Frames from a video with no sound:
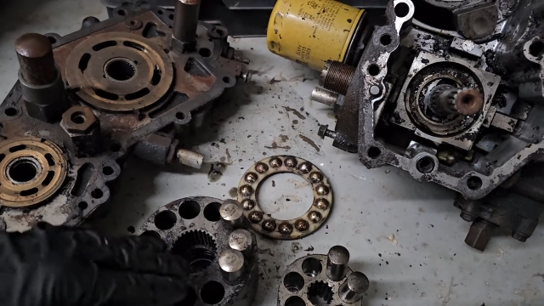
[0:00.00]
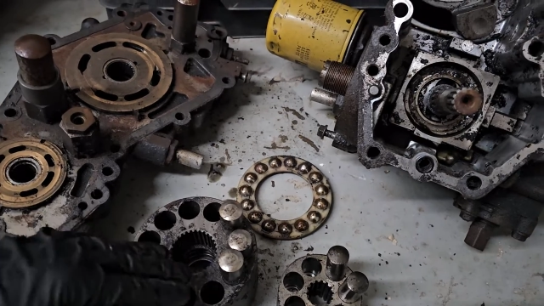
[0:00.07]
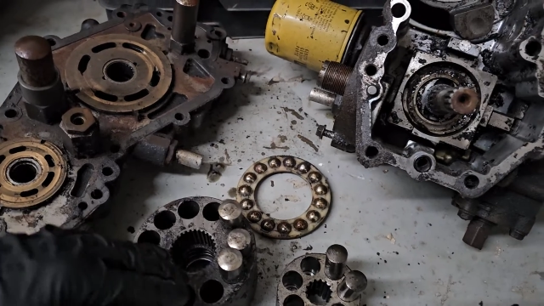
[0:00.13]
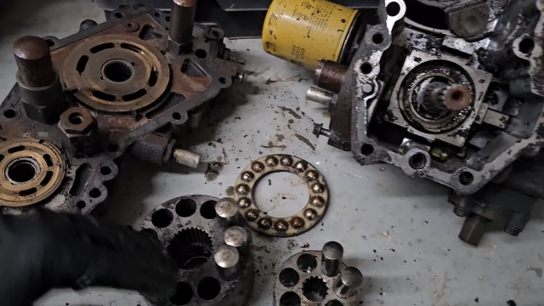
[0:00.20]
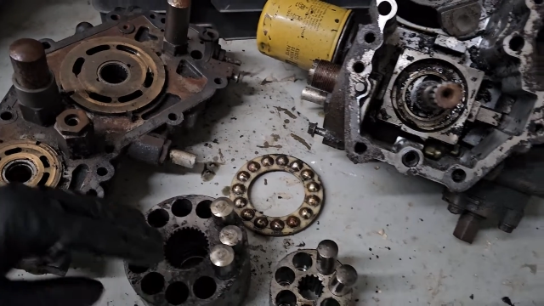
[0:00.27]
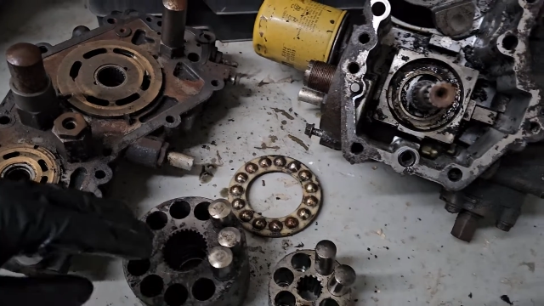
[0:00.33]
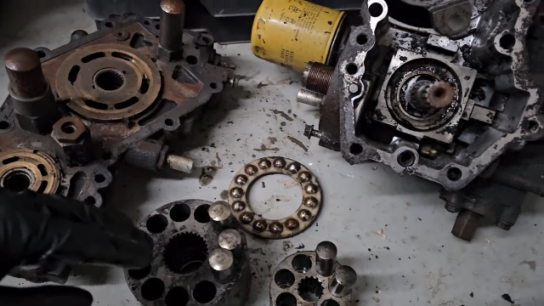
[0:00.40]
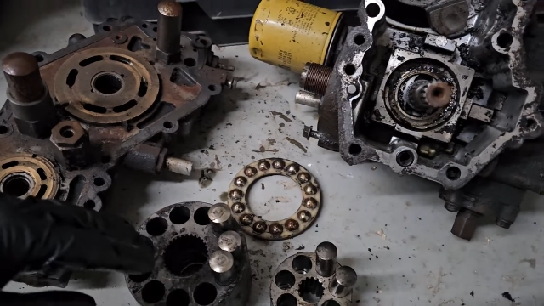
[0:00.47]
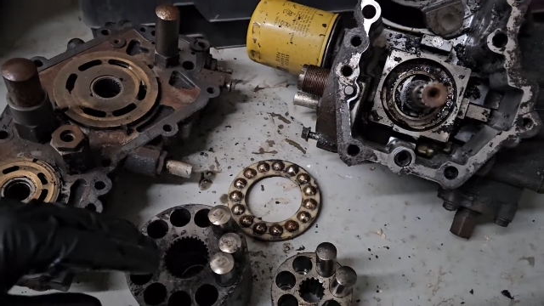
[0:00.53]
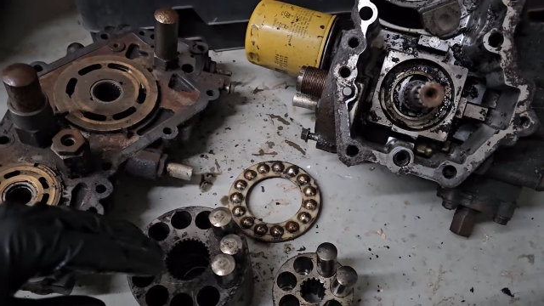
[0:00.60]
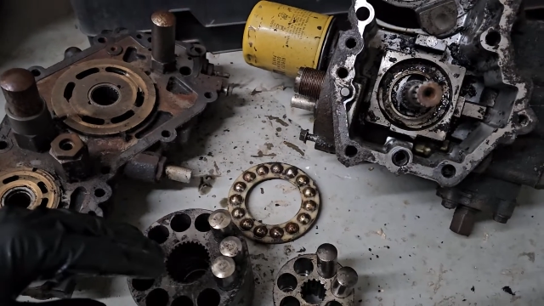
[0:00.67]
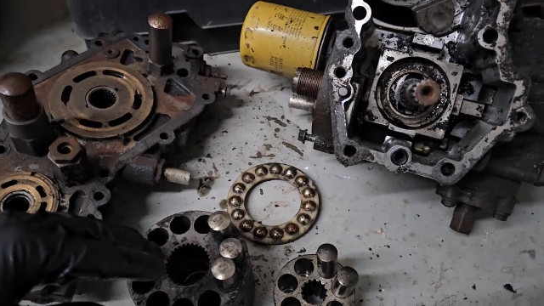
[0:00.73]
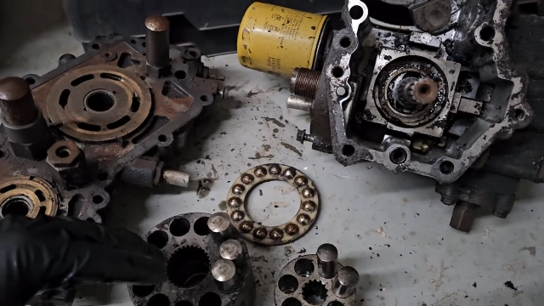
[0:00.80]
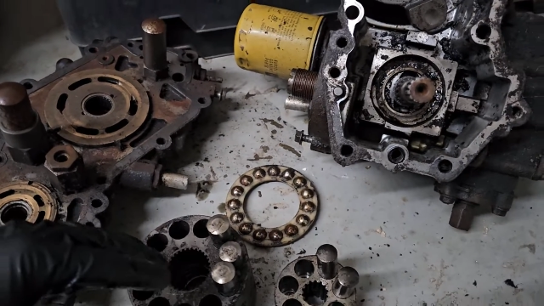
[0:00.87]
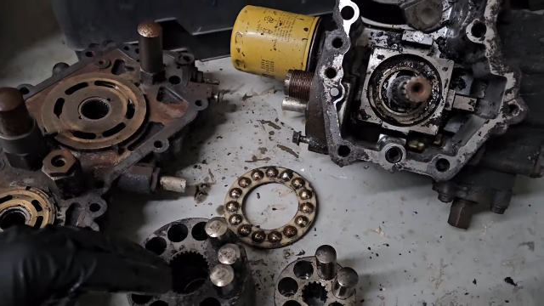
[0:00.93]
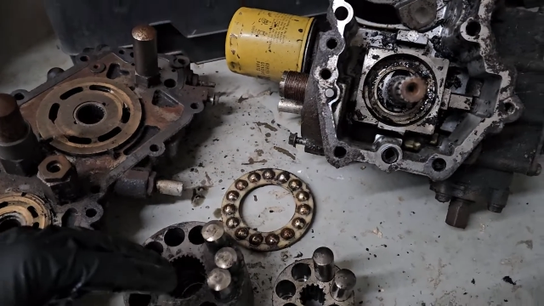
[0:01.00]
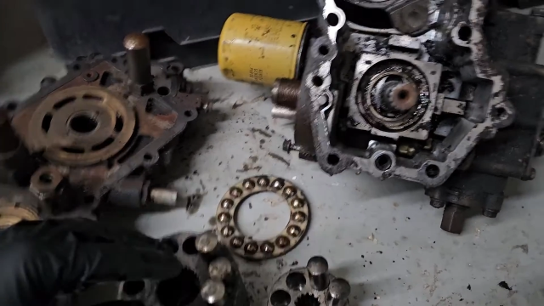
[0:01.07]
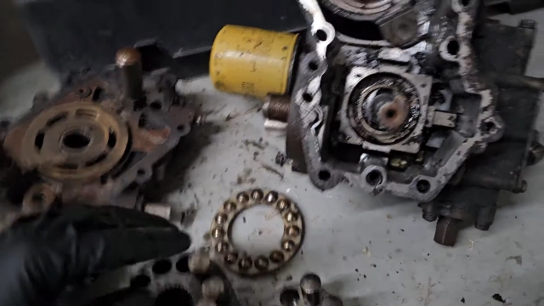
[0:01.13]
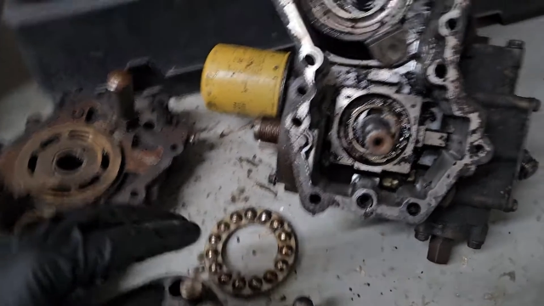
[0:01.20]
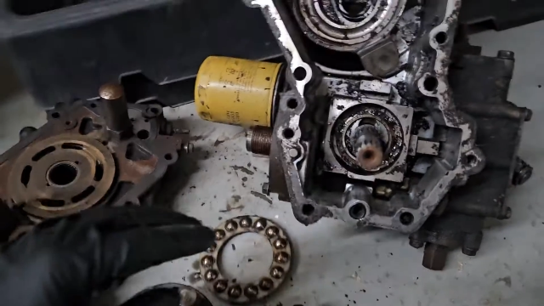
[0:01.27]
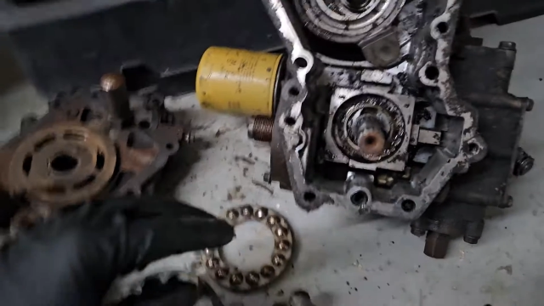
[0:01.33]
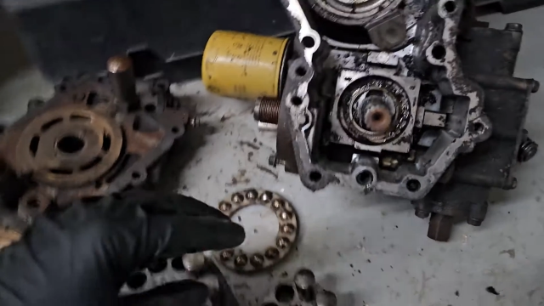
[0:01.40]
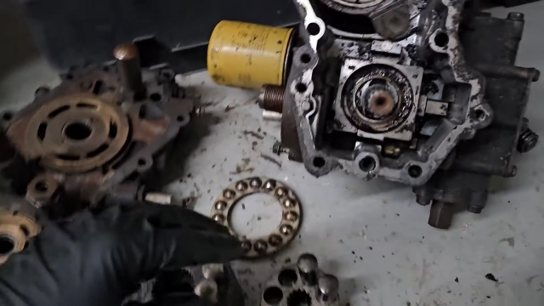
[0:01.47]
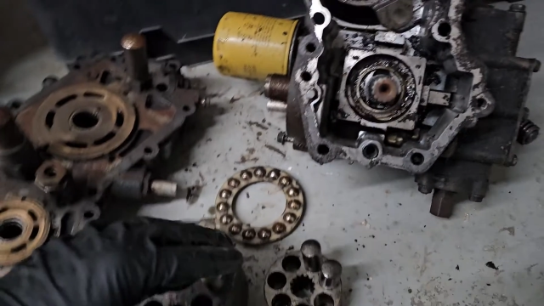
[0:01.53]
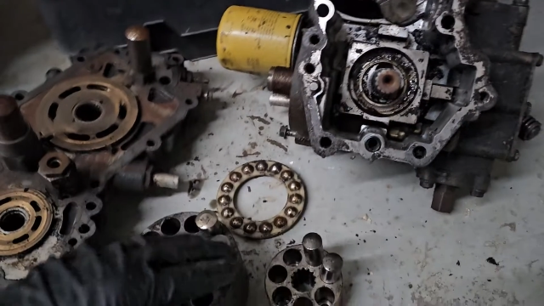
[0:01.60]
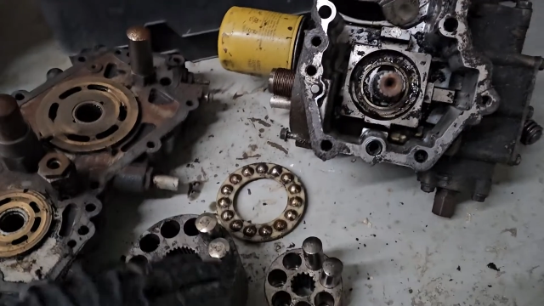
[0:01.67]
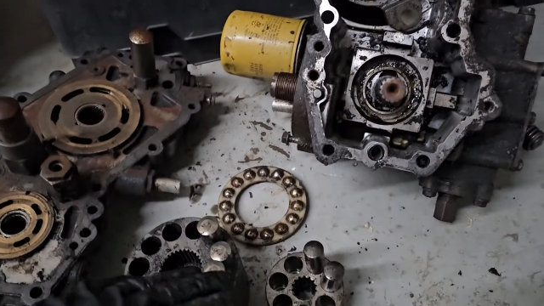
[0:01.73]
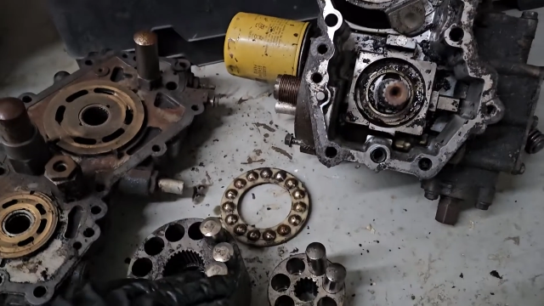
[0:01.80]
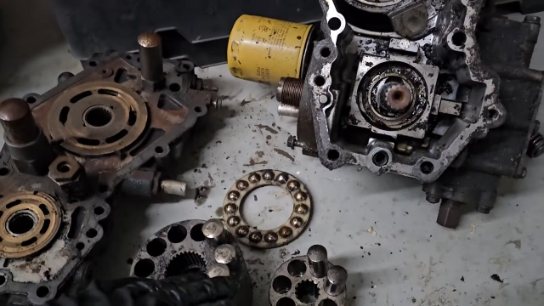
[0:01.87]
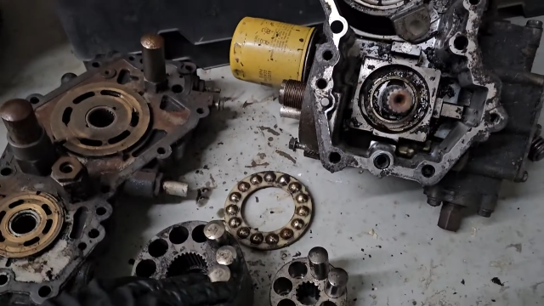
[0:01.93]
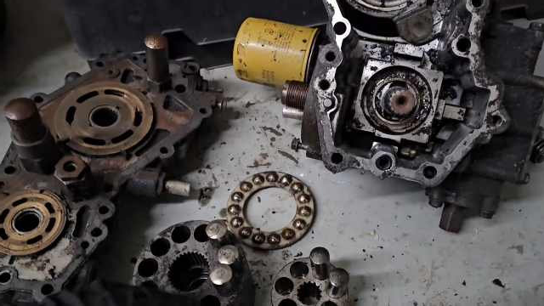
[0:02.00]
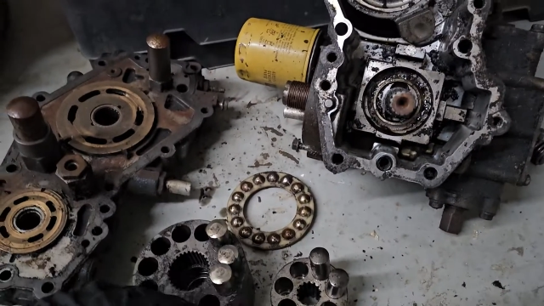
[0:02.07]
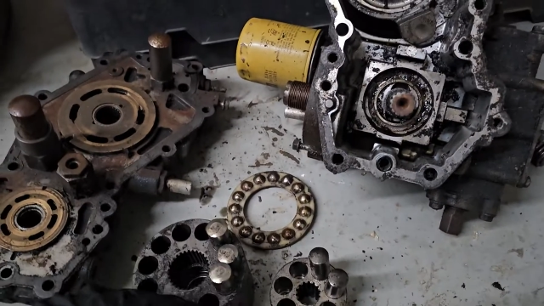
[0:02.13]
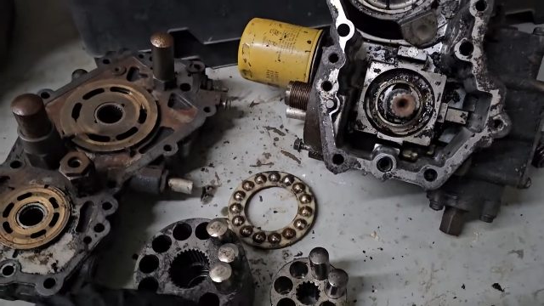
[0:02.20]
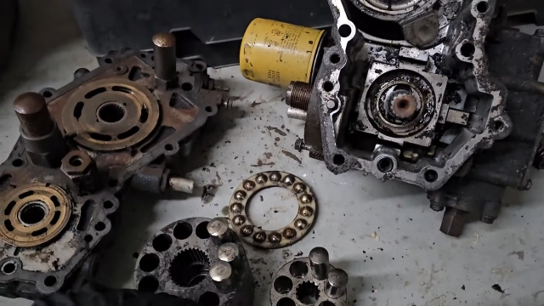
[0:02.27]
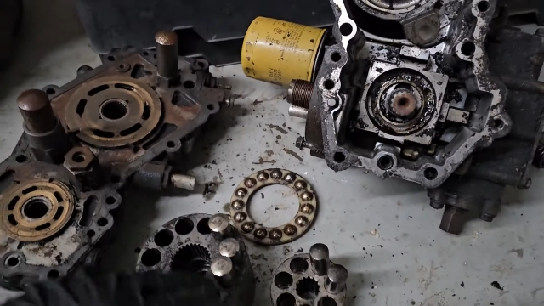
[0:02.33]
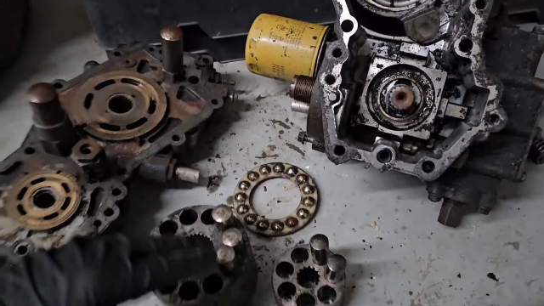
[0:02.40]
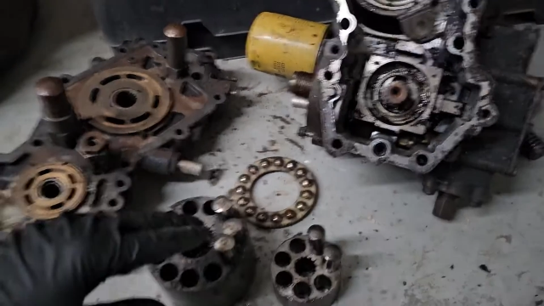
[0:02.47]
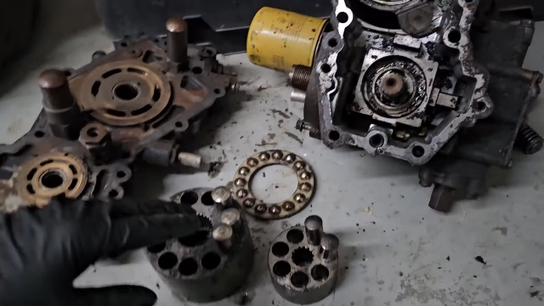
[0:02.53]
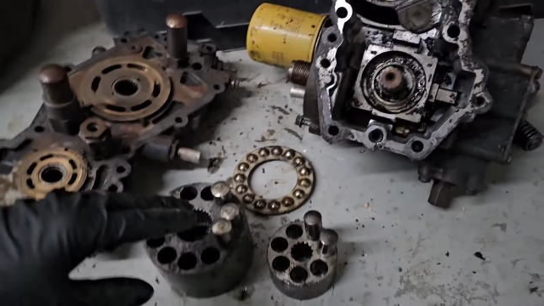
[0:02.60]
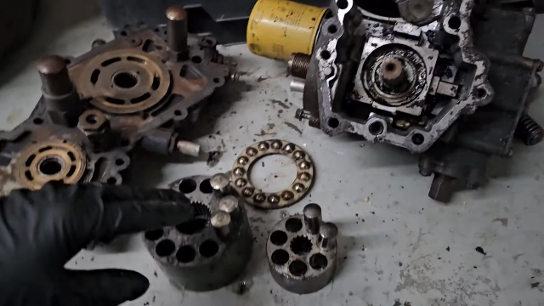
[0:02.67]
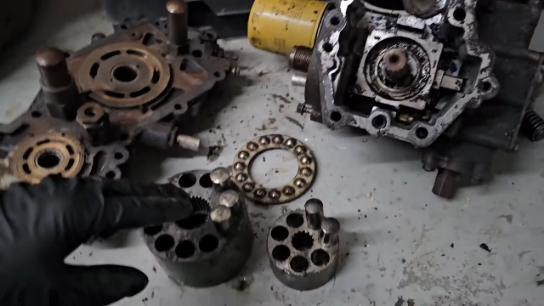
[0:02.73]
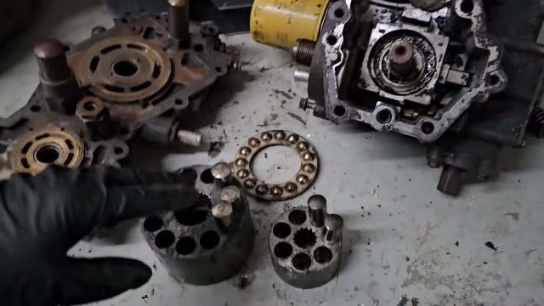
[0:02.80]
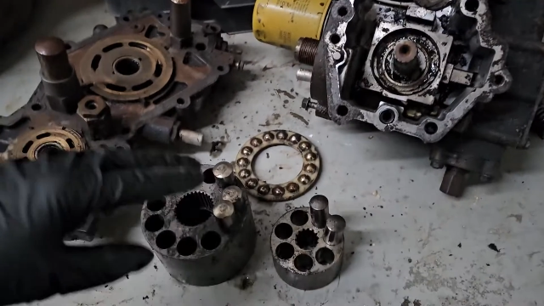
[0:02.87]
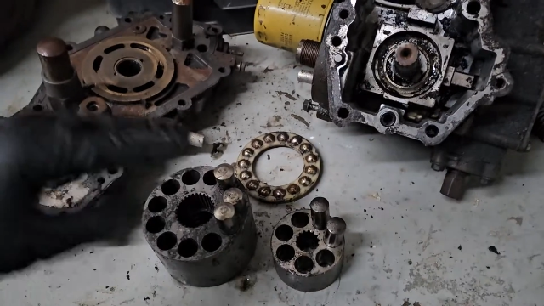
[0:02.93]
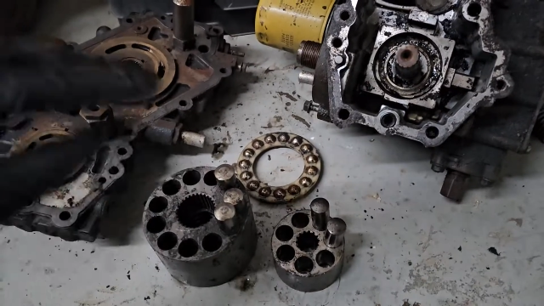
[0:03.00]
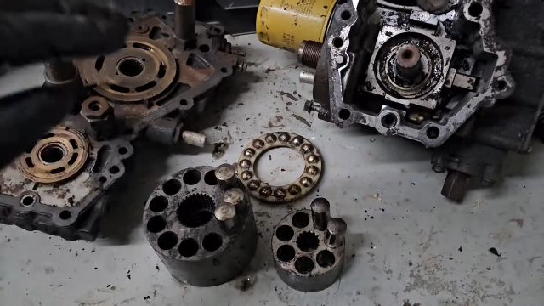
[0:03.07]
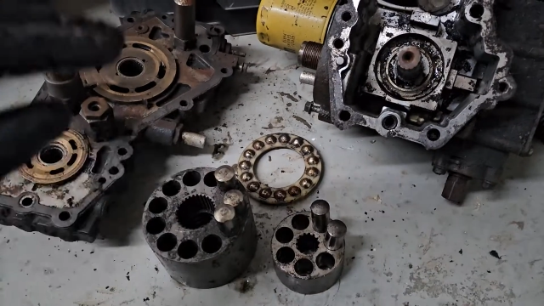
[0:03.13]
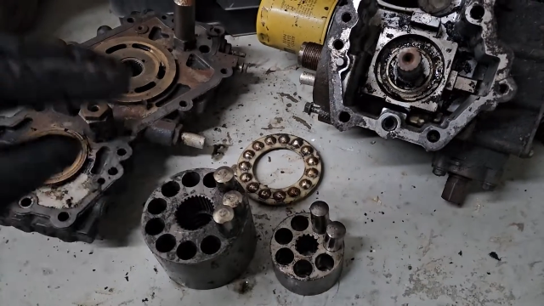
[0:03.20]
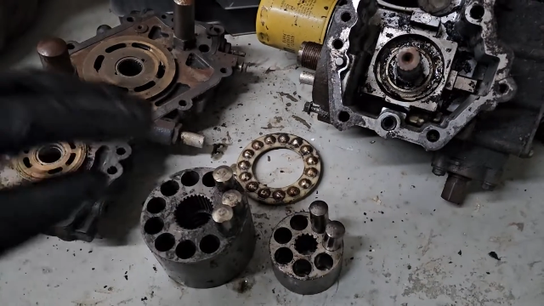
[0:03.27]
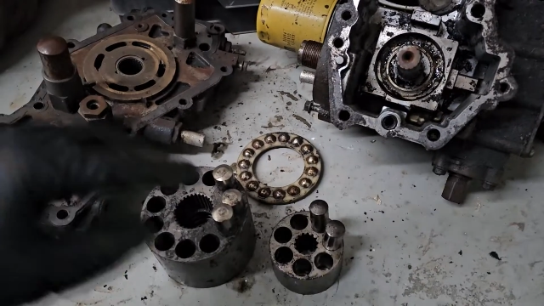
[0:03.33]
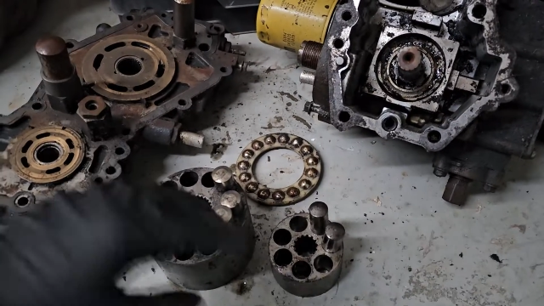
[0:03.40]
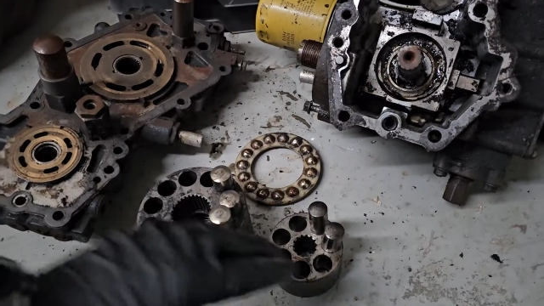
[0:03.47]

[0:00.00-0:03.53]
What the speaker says: No face is visible, so there are no lips to read.